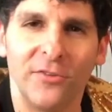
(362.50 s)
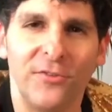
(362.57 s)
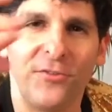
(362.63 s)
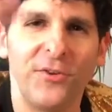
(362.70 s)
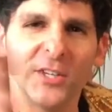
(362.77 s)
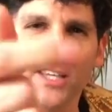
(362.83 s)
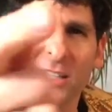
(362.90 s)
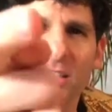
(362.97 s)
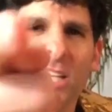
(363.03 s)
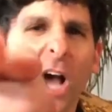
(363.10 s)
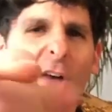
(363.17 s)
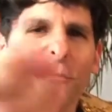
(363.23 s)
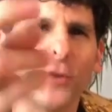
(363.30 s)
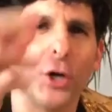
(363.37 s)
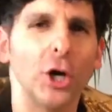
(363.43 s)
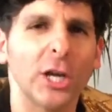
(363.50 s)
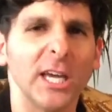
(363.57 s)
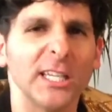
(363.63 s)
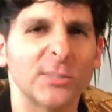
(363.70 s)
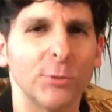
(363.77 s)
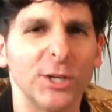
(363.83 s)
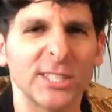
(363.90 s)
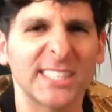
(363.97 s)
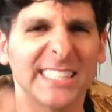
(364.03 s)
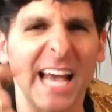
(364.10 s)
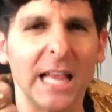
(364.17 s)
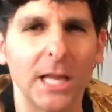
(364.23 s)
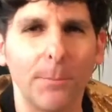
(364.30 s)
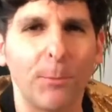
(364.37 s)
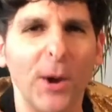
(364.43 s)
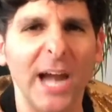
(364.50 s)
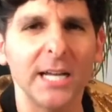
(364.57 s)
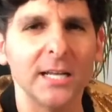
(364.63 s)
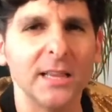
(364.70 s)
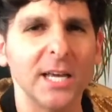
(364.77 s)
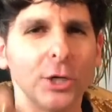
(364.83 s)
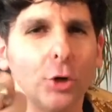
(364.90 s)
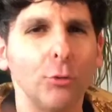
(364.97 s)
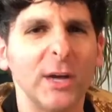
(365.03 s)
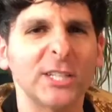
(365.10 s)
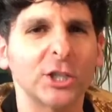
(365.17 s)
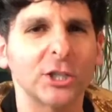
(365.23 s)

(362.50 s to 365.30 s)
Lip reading: For the tough cookies, we're celebrating Little Richard